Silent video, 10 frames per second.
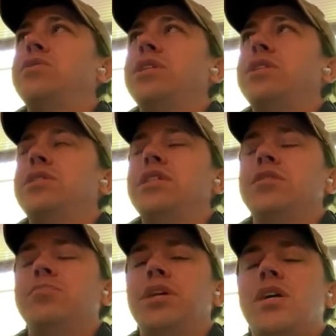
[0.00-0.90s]
So each
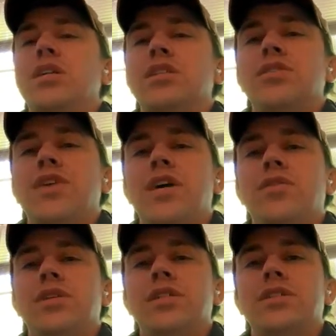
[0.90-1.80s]
each block that's
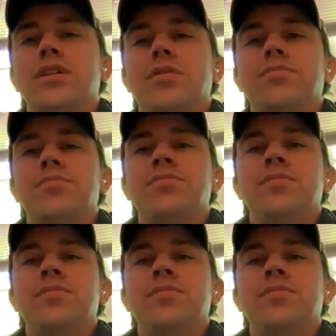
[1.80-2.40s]
found gets a